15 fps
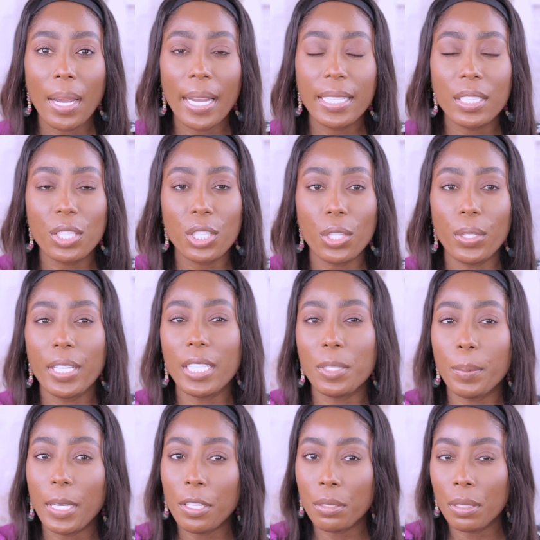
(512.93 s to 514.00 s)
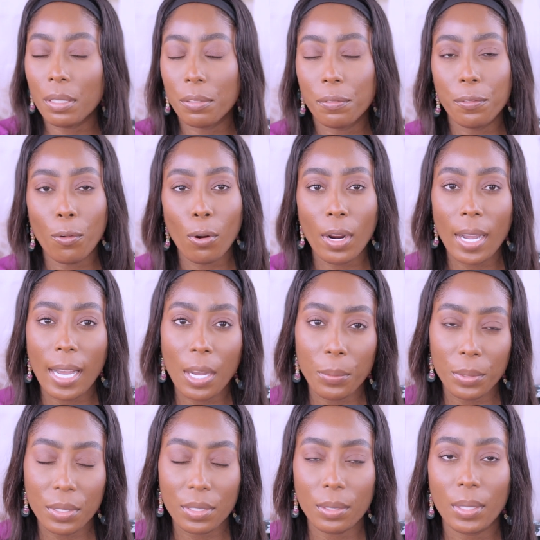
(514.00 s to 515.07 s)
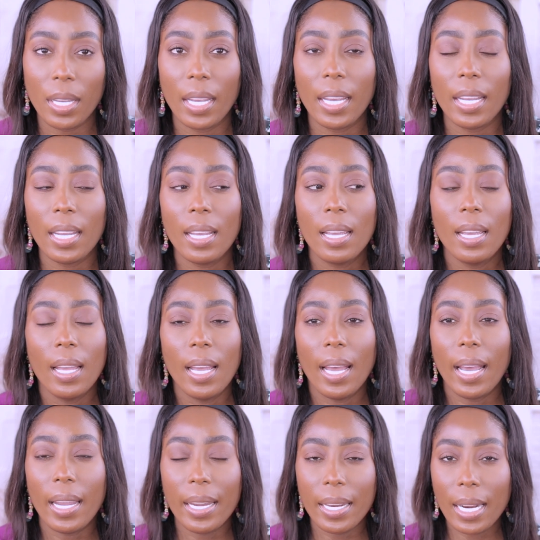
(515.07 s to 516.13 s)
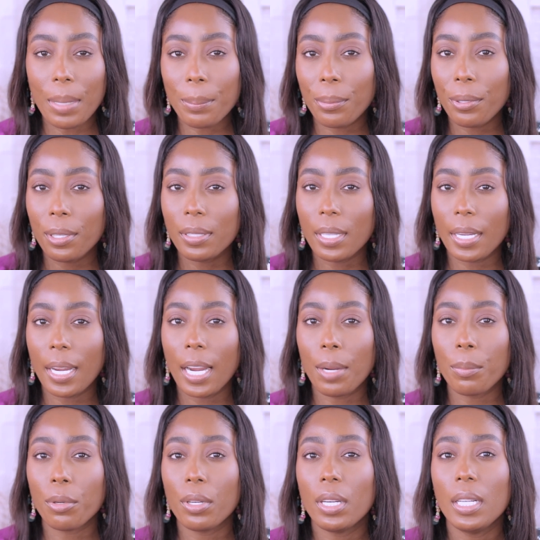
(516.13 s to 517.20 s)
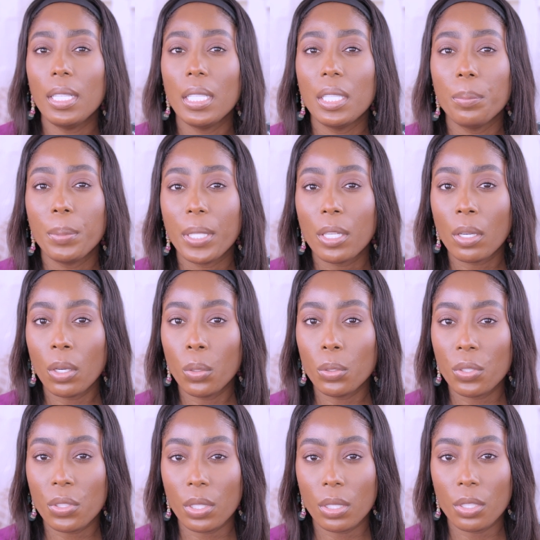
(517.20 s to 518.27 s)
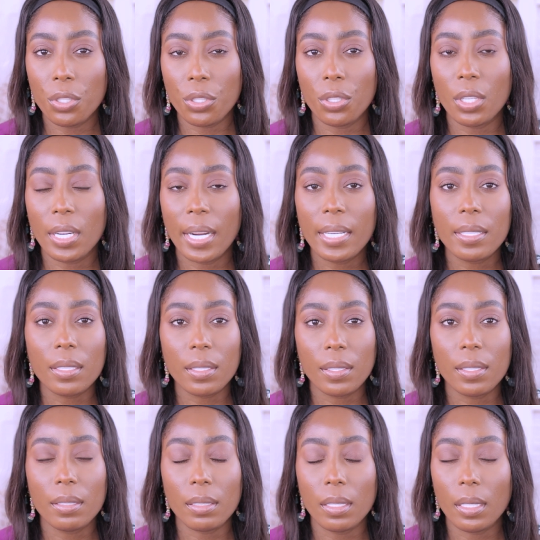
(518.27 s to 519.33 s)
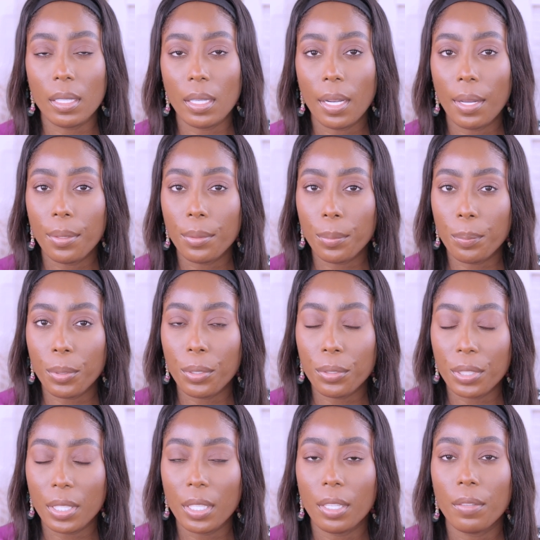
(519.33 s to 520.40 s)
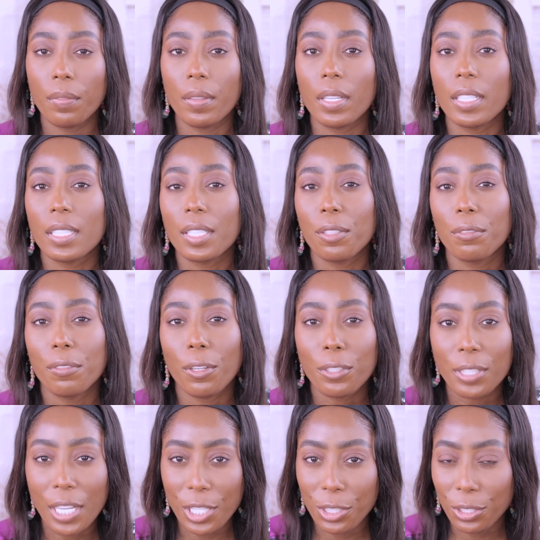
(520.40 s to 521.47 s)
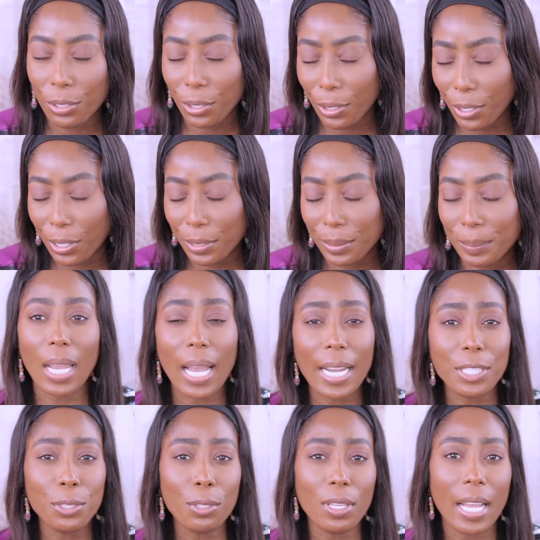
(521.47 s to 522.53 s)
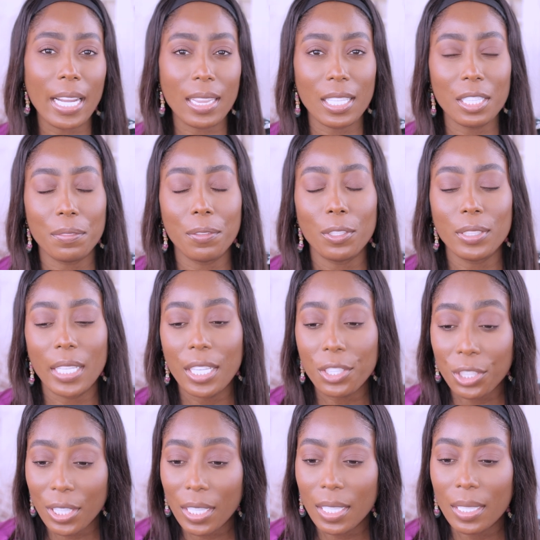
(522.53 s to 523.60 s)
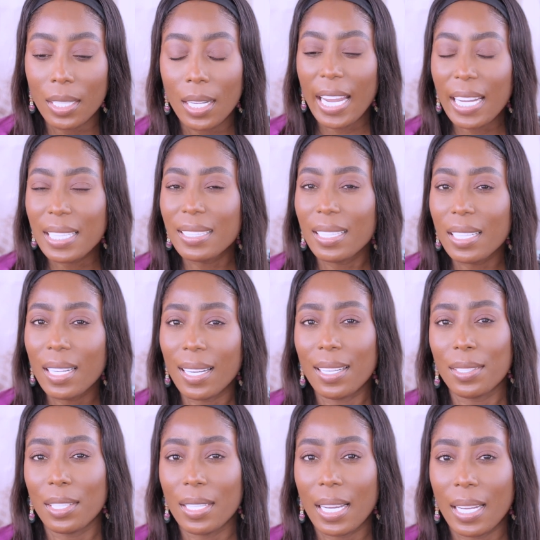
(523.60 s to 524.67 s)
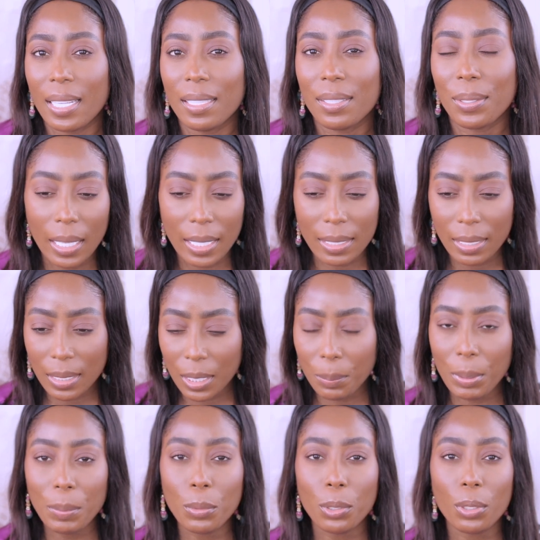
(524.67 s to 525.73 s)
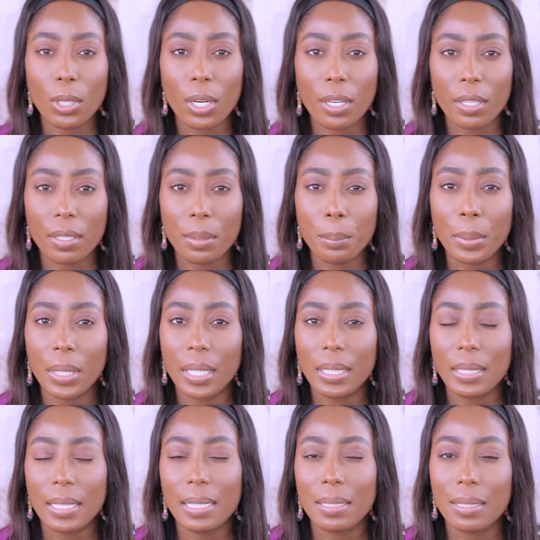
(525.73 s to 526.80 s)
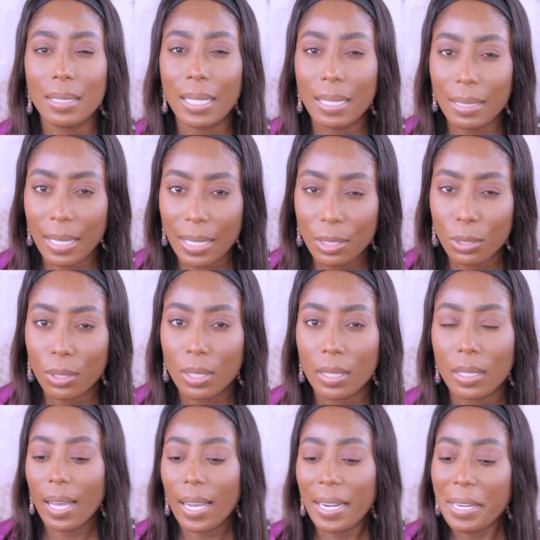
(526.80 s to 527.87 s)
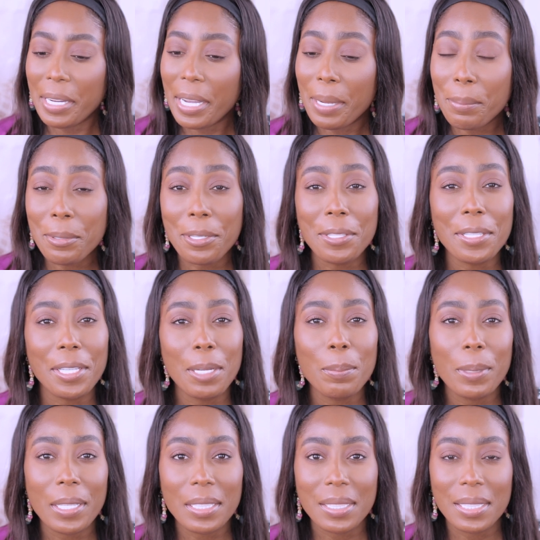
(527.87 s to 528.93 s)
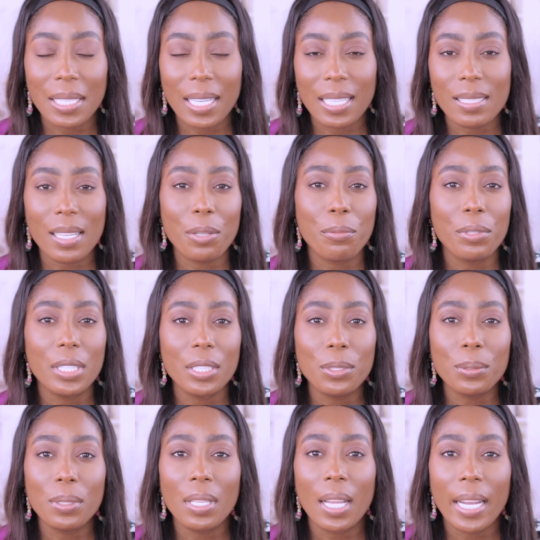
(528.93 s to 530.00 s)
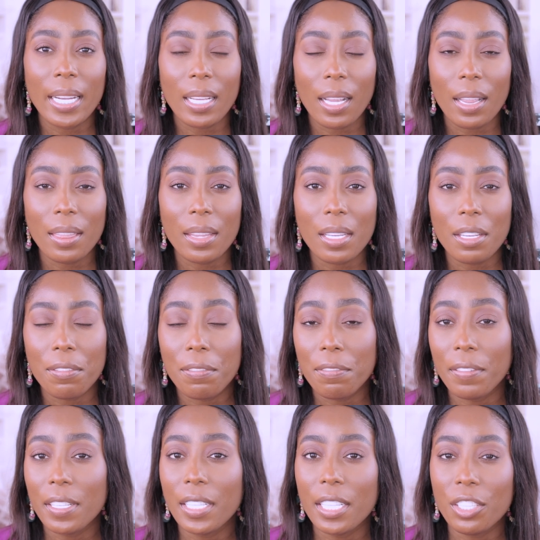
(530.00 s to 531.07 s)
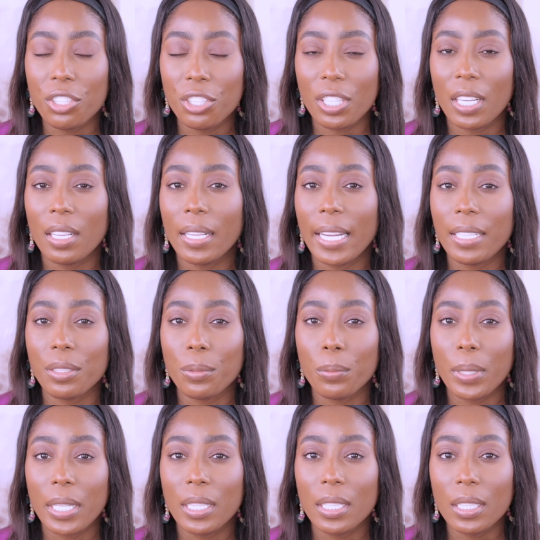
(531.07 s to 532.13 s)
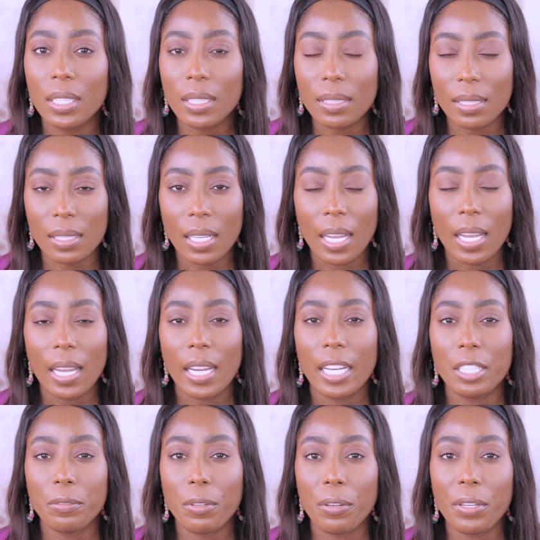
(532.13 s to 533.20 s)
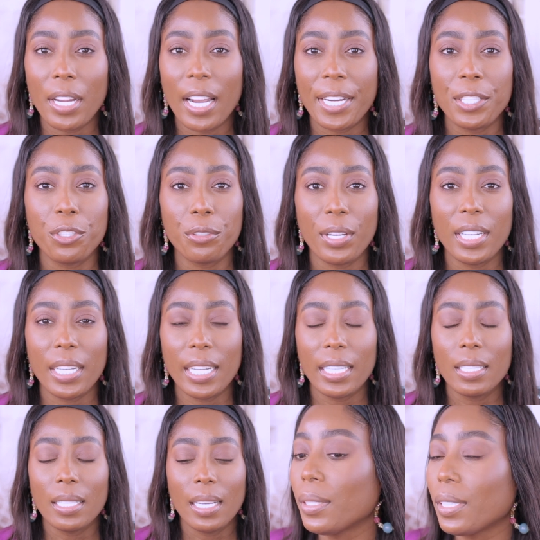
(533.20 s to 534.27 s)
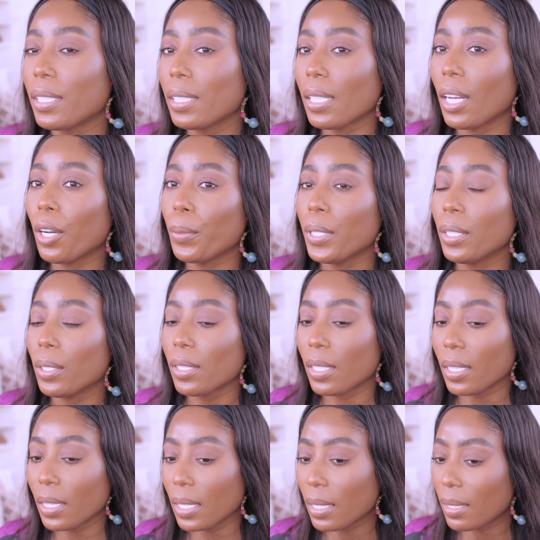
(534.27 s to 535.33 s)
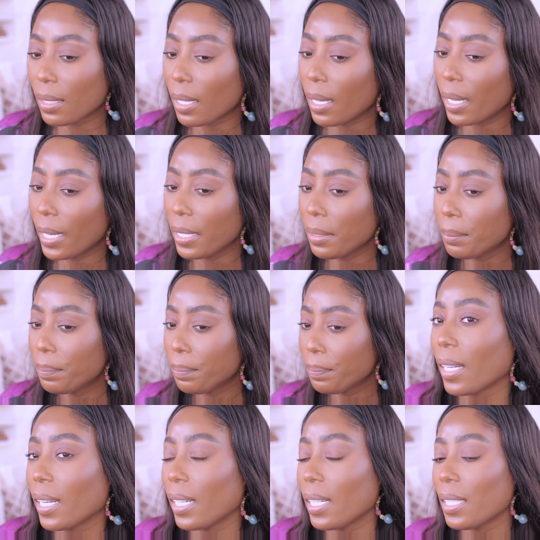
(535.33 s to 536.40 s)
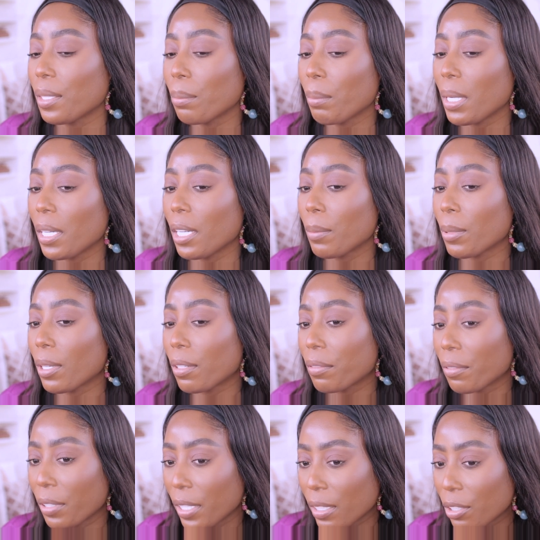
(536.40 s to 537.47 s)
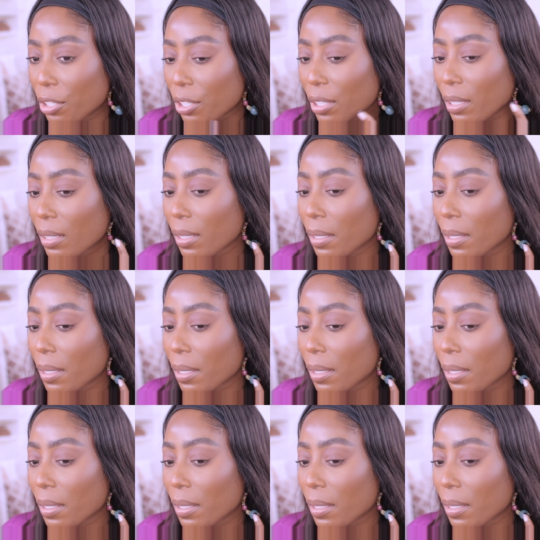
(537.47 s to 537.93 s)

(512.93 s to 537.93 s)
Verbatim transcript: Right, so it's been four hours, okay? And I bring the camera a little bit closer so you guys could see the beauty of this foundation, girl. I do like this foundation. It did oxidize. It's a little bit more darker, but it's not that dark. I am going to keep it because I really do like the finish. I like the way it looks. It's very hydrated. This is how it looks on this side. It is a medium coverage